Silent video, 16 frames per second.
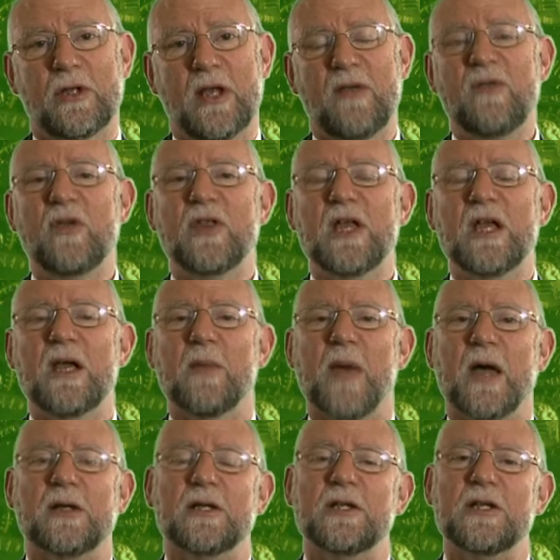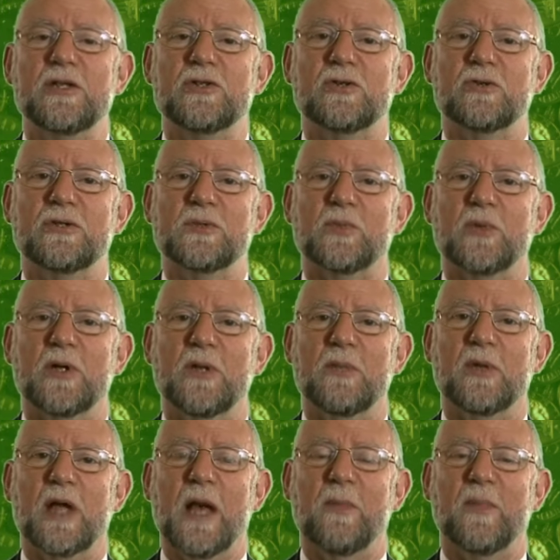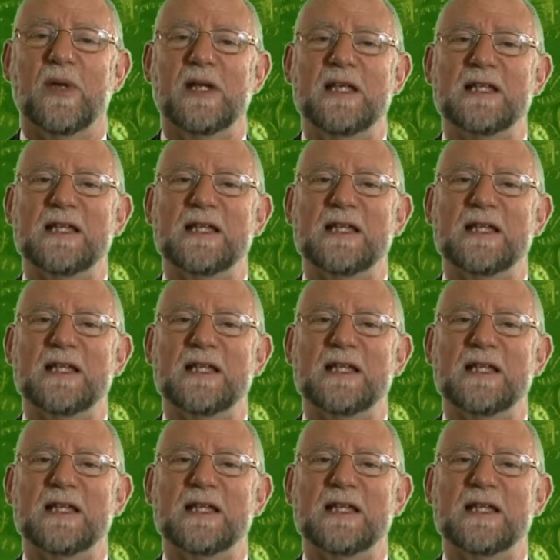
if you think about it, the insurance company